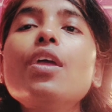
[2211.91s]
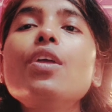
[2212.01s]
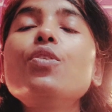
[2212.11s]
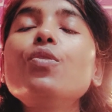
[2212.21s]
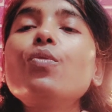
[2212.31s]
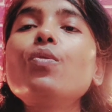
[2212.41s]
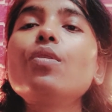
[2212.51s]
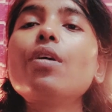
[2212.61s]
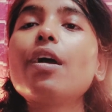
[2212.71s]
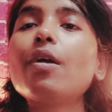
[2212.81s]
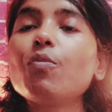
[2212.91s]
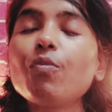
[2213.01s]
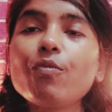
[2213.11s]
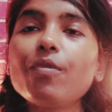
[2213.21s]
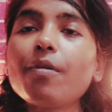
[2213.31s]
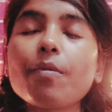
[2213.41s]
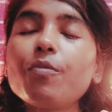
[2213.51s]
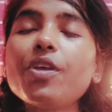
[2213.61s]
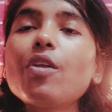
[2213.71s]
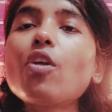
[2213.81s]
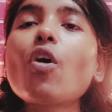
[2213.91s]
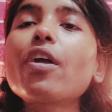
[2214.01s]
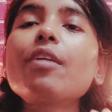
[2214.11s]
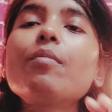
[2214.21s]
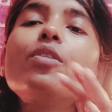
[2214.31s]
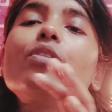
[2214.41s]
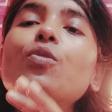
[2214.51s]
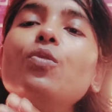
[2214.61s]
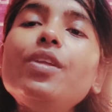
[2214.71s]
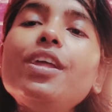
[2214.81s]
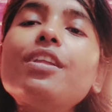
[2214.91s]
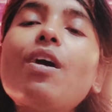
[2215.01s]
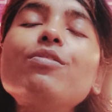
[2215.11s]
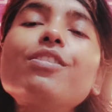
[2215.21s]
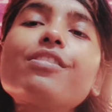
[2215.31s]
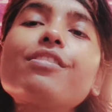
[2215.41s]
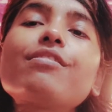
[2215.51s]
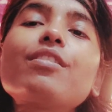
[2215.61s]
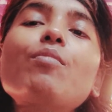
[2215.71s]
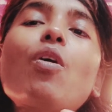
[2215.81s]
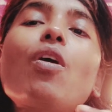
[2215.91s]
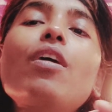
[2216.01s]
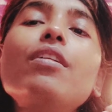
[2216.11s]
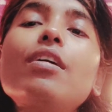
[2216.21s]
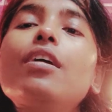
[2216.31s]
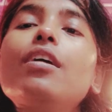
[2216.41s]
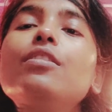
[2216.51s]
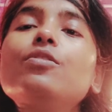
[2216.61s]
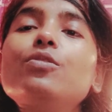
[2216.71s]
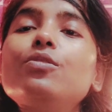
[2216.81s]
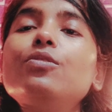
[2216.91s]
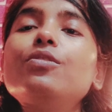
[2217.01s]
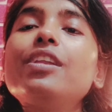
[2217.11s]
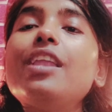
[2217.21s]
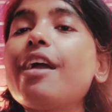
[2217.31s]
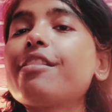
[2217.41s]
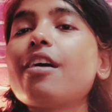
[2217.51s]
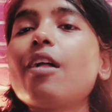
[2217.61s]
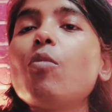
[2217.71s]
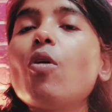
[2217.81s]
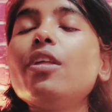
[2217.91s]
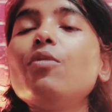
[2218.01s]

we are not talking about the cooling down the system or to relax our body.